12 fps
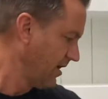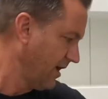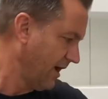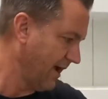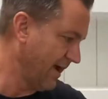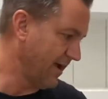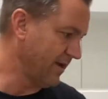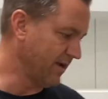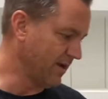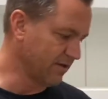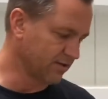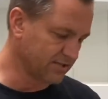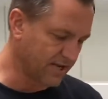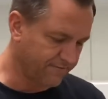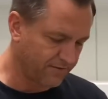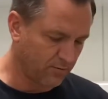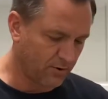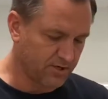And you'll
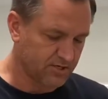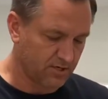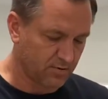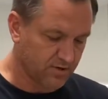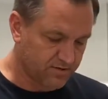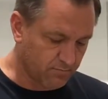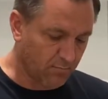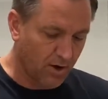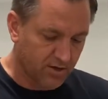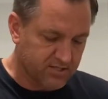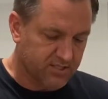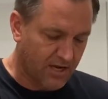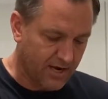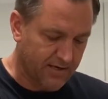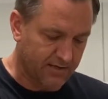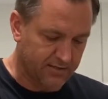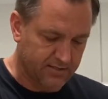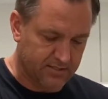definitely want to, with most
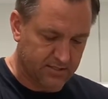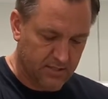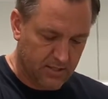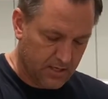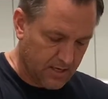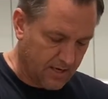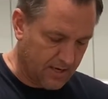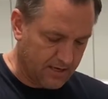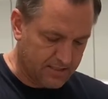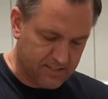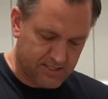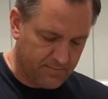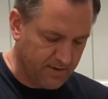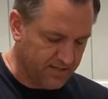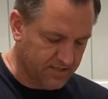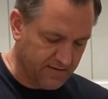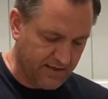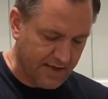tiles, just depends
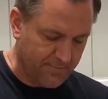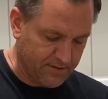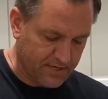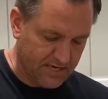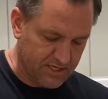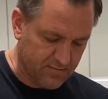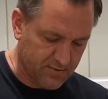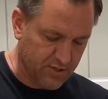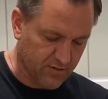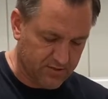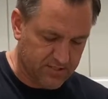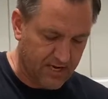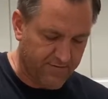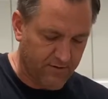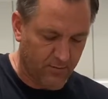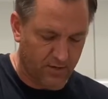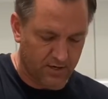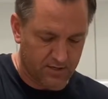on the application, but you'll definitely
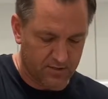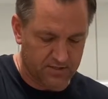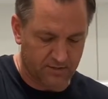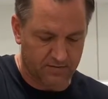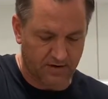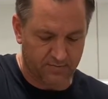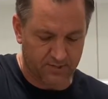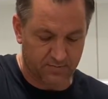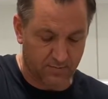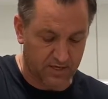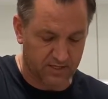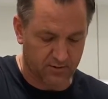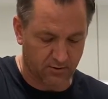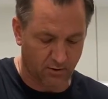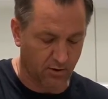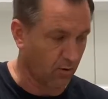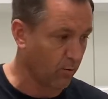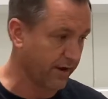want to do some type of spacer
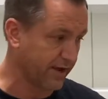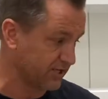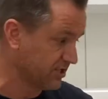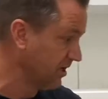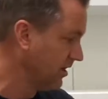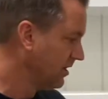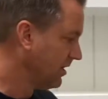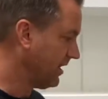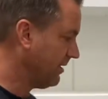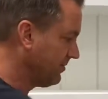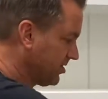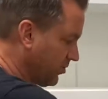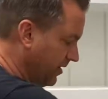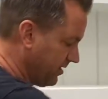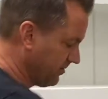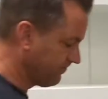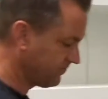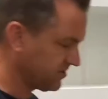or a wedge in between
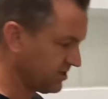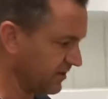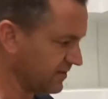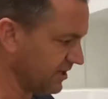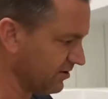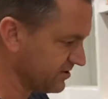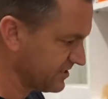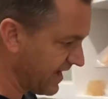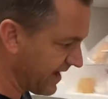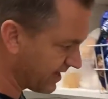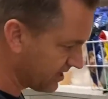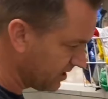them so that they don't sag.